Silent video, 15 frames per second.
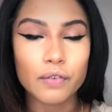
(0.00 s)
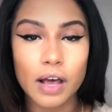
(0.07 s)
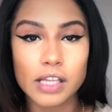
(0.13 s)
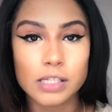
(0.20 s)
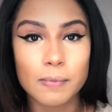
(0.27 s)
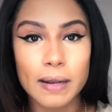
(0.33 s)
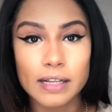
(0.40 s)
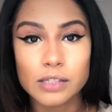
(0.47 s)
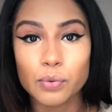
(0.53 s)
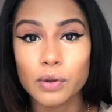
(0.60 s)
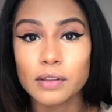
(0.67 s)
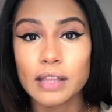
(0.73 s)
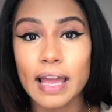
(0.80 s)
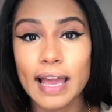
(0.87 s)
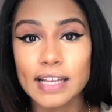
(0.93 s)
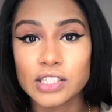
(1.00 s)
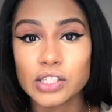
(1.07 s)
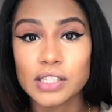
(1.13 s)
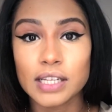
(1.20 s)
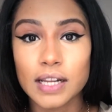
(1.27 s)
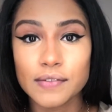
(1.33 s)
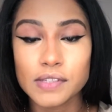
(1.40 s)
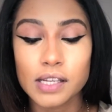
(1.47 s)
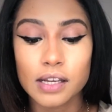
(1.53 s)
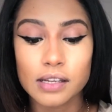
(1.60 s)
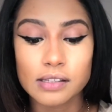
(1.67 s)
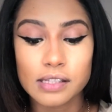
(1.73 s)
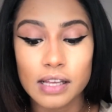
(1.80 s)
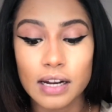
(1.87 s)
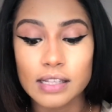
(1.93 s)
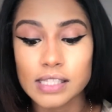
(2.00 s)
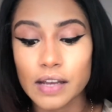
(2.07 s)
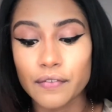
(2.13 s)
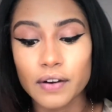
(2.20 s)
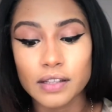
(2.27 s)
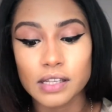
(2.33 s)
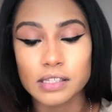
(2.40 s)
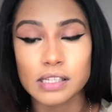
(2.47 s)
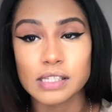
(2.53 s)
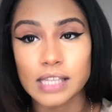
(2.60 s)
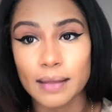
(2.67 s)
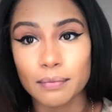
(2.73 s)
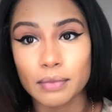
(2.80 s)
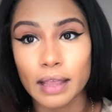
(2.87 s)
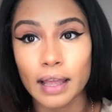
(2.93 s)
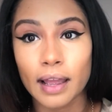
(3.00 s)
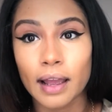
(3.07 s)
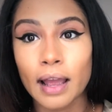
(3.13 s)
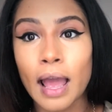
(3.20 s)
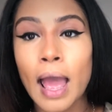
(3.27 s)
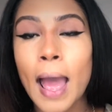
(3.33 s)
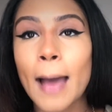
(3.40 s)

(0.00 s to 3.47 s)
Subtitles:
Cosmetics one. The HD Lifting Concealer definitely does the same thing.